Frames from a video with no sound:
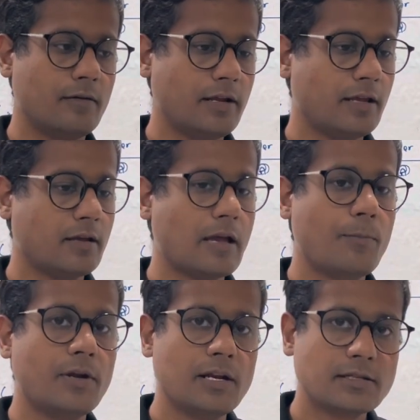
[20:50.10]
like
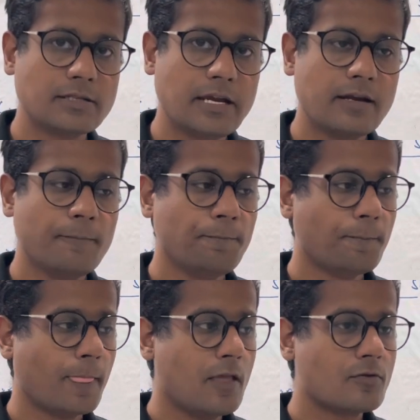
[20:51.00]
capital asset,
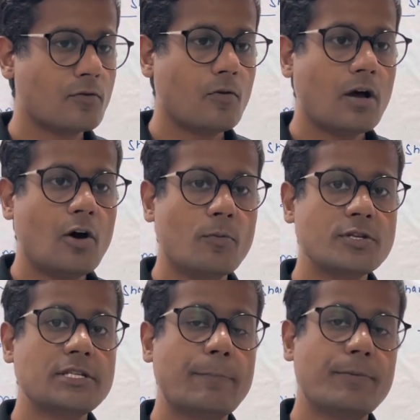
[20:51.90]
so how
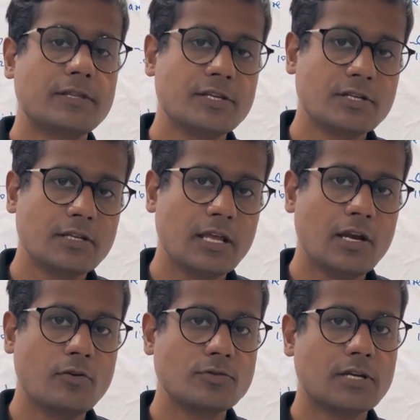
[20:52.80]
much depreciation they
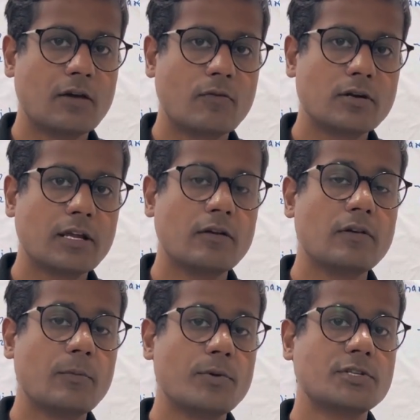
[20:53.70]
need to charge, what kind of
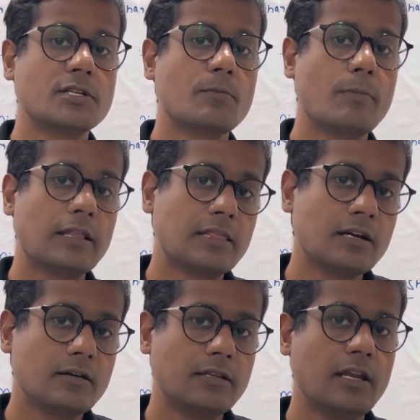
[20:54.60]
depreciation
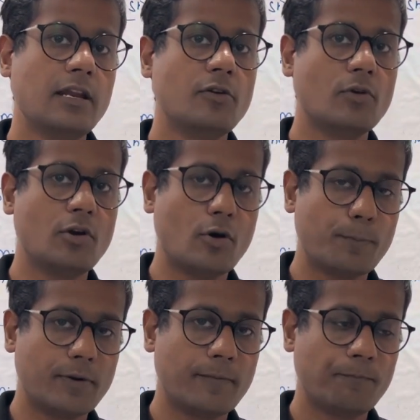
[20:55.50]
method they need to
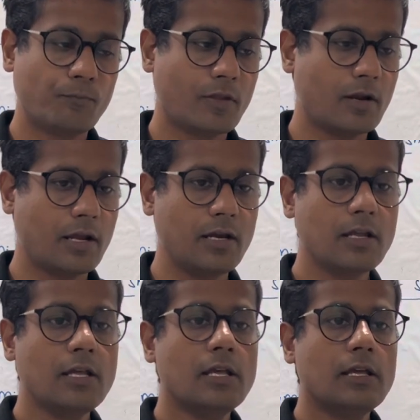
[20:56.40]
adopt, right?
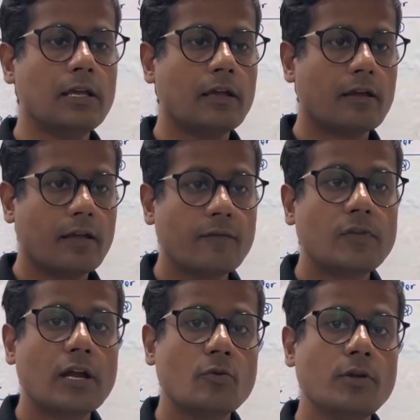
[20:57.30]
If
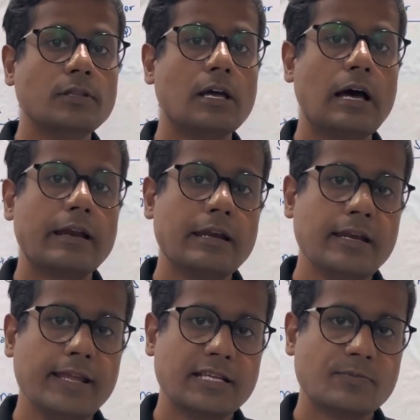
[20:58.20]
they are doing the
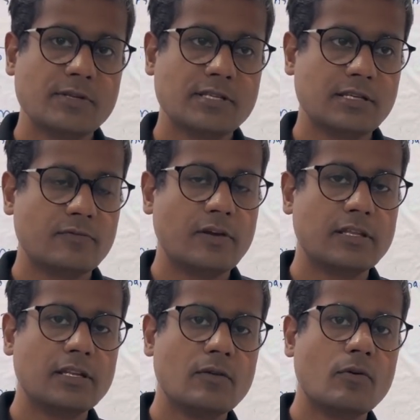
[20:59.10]
R&D expenses,
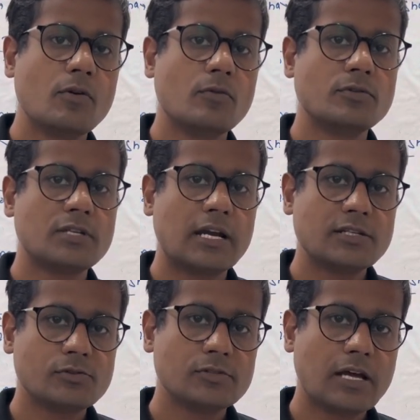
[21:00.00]
whether they want to
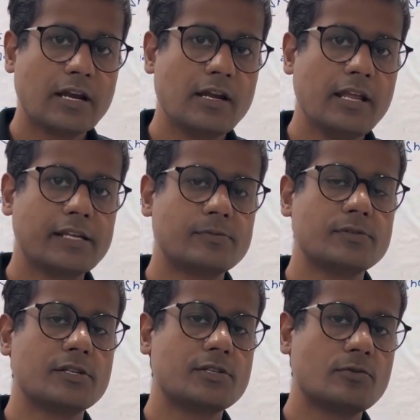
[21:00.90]
charge those R&D
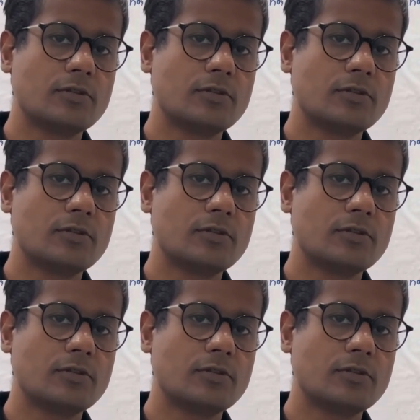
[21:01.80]
expenses to